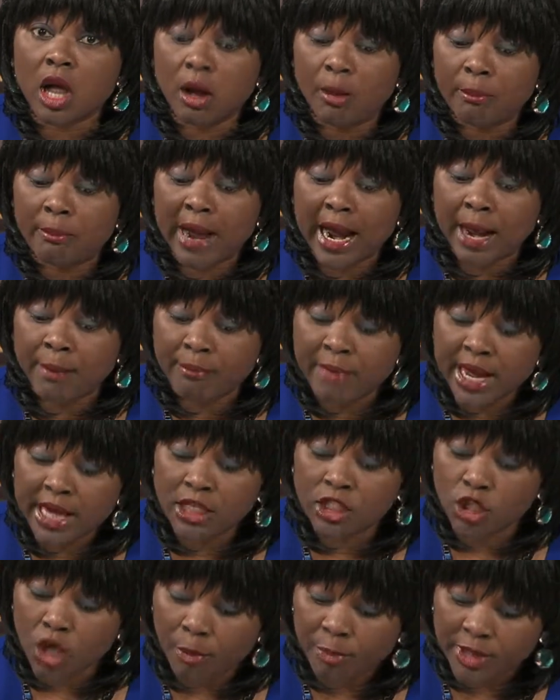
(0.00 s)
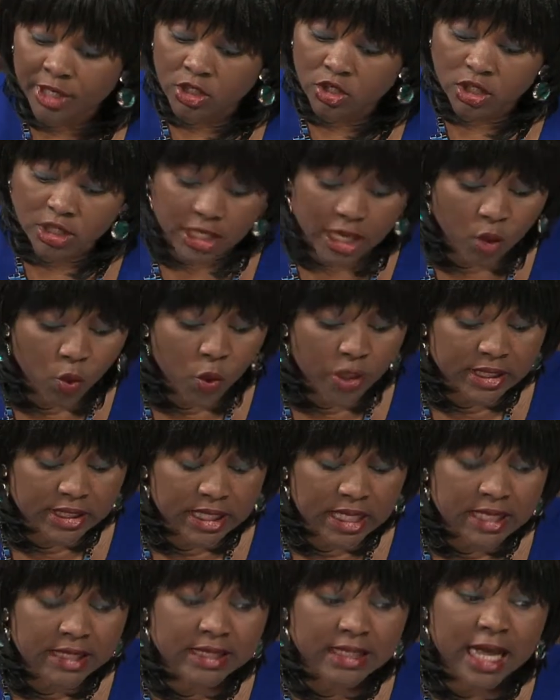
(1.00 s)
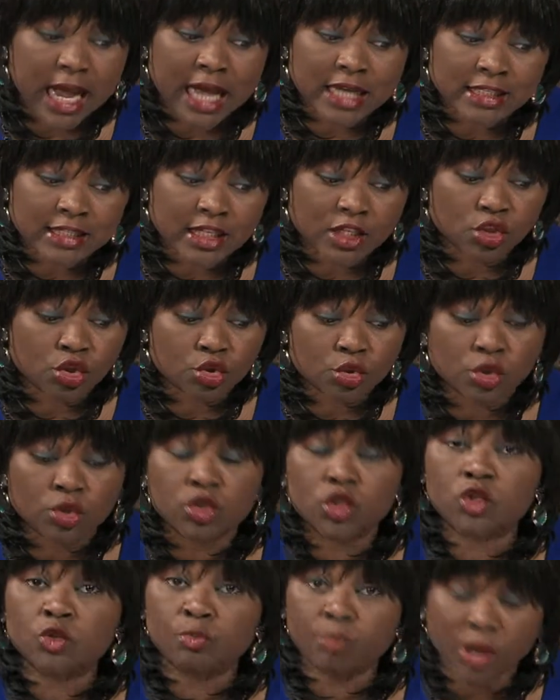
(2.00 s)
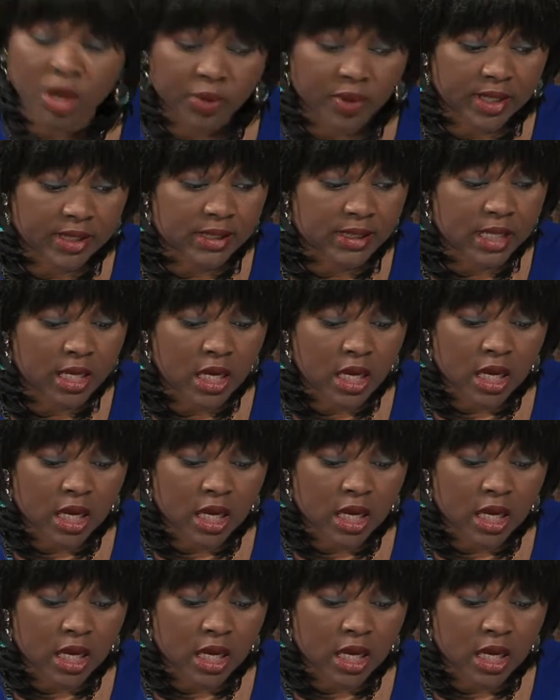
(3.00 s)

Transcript: my main topic today, which is the ancestral spirits.